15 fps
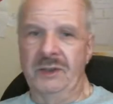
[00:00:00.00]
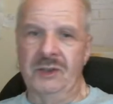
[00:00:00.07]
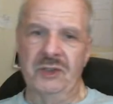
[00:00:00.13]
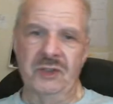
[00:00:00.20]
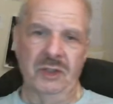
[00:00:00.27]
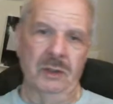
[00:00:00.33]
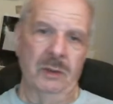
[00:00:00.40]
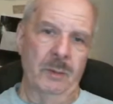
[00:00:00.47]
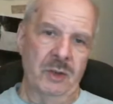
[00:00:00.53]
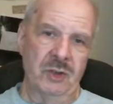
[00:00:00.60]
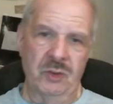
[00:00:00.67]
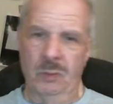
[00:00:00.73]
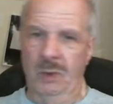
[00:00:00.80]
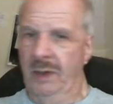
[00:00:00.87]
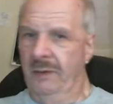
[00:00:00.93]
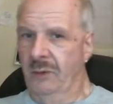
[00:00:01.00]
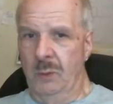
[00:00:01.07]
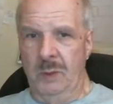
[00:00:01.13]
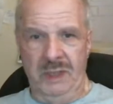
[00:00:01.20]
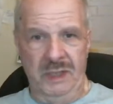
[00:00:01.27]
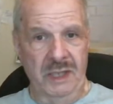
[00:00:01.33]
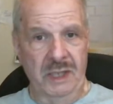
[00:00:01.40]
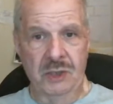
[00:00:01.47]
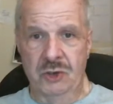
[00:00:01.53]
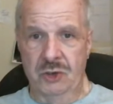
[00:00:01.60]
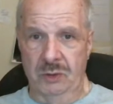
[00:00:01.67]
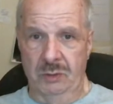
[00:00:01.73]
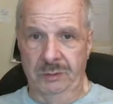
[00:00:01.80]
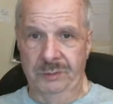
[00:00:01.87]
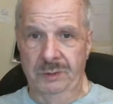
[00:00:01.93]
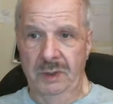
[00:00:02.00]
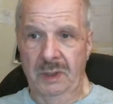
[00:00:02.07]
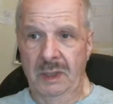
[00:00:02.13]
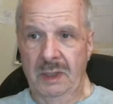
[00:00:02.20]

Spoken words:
the syllabus, whatever we need to,